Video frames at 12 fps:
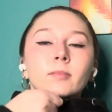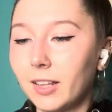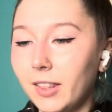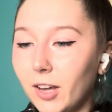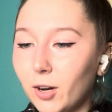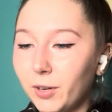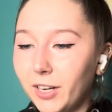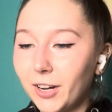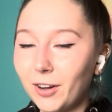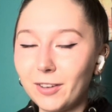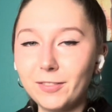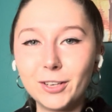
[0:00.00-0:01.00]
There we go,
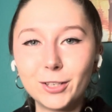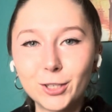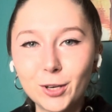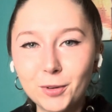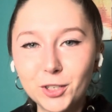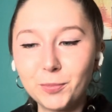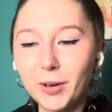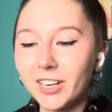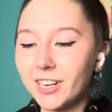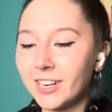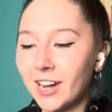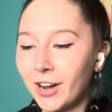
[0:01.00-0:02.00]
I feel so much
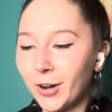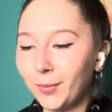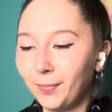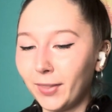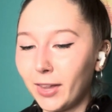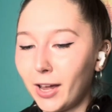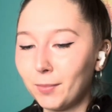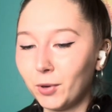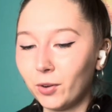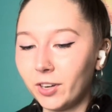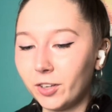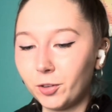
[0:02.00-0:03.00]
better now. I'm
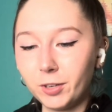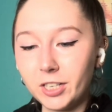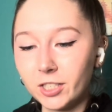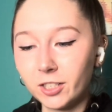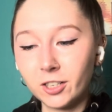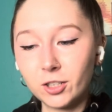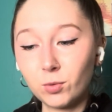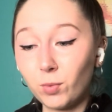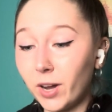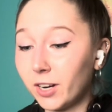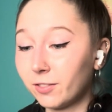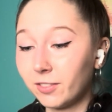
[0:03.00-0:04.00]
going to research
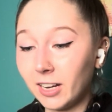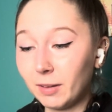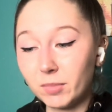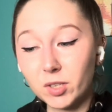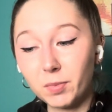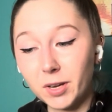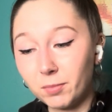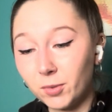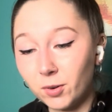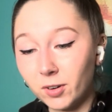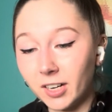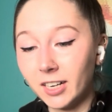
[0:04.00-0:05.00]
wireframes a bit
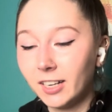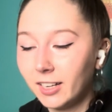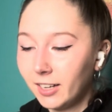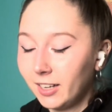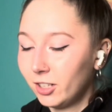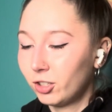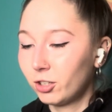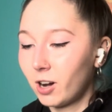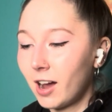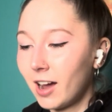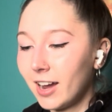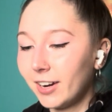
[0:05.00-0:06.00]
more,
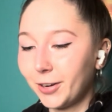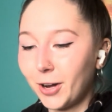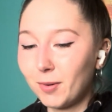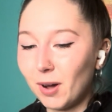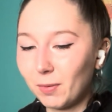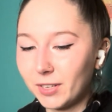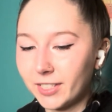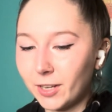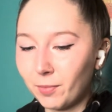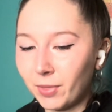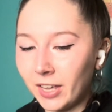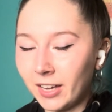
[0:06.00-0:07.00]
try to come up with
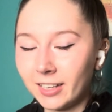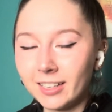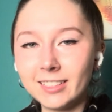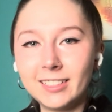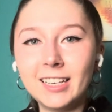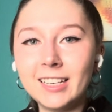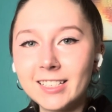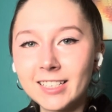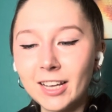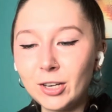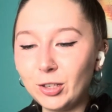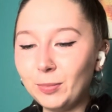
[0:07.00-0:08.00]
something
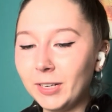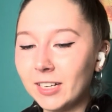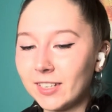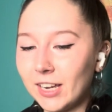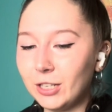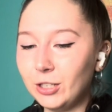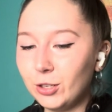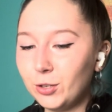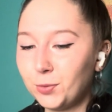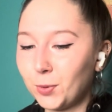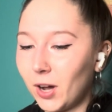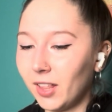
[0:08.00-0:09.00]
decent because I do
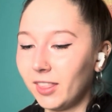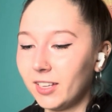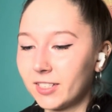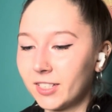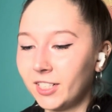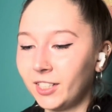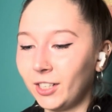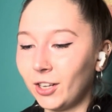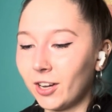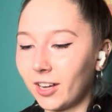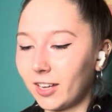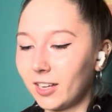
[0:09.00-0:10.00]
want this to
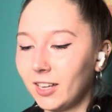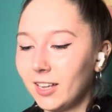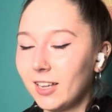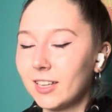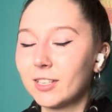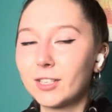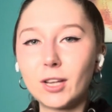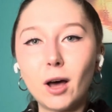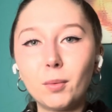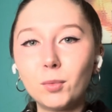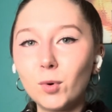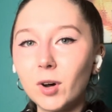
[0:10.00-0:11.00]
look
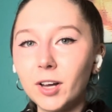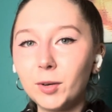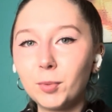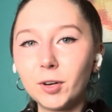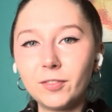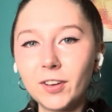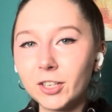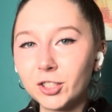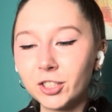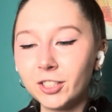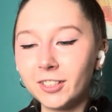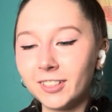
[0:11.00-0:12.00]
somewhat
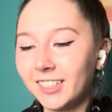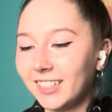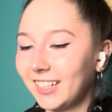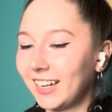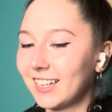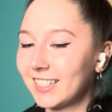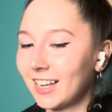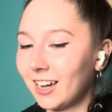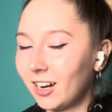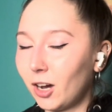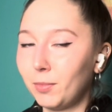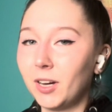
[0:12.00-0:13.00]
professional. Like I said,
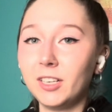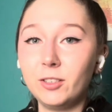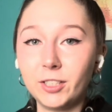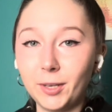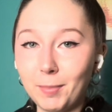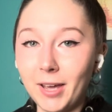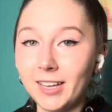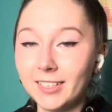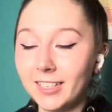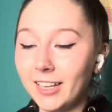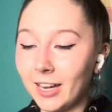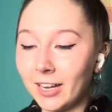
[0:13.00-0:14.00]
I'm not using paint
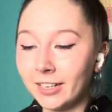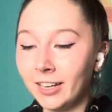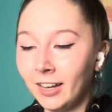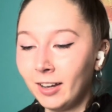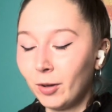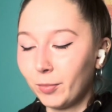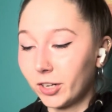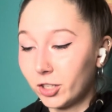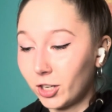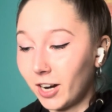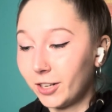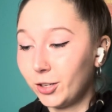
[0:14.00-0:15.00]
again. I'm gonna
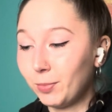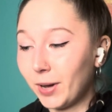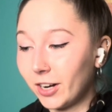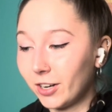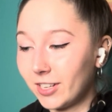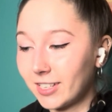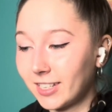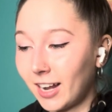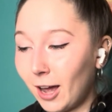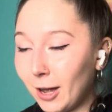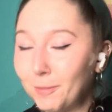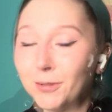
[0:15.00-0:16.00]
try to do better this
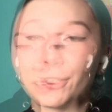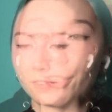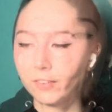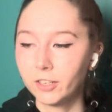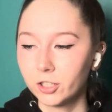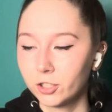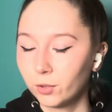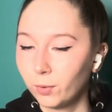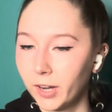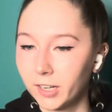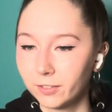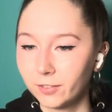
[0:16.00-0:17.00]
time. I finished the
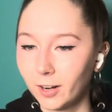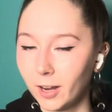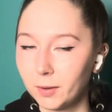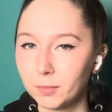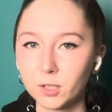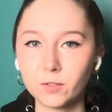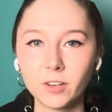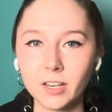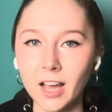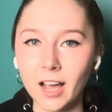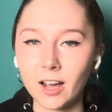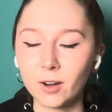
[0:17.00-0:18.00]
wireframes for
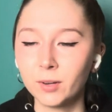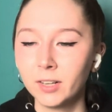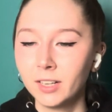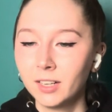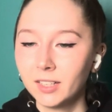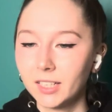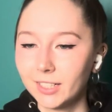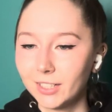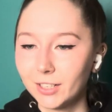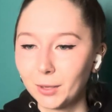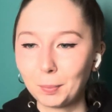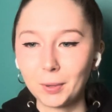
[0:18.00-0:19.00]
now. They
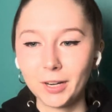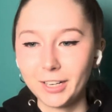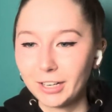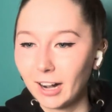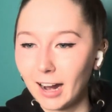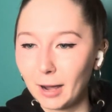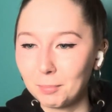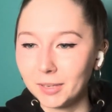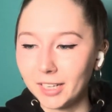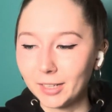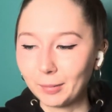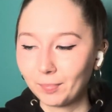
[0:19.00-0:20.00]
look pretty
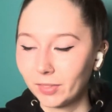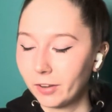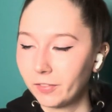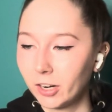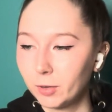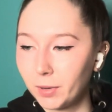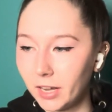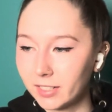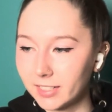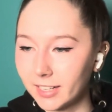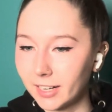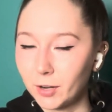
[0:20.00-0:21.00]
crappy, they're very
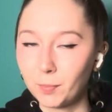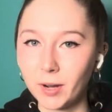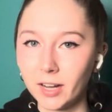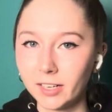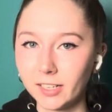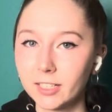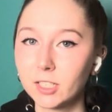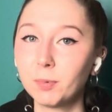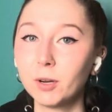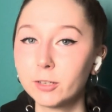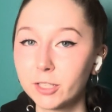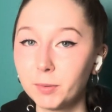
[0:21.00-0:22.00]
basic, but it's
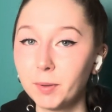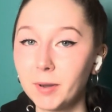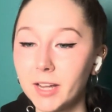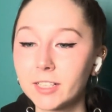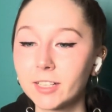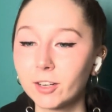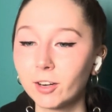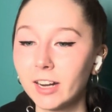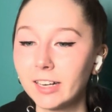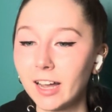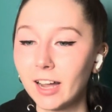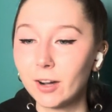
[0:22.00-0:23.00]
supposed to be basic right
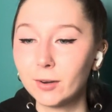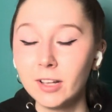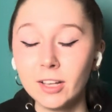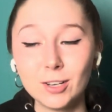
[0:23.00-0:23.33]
now.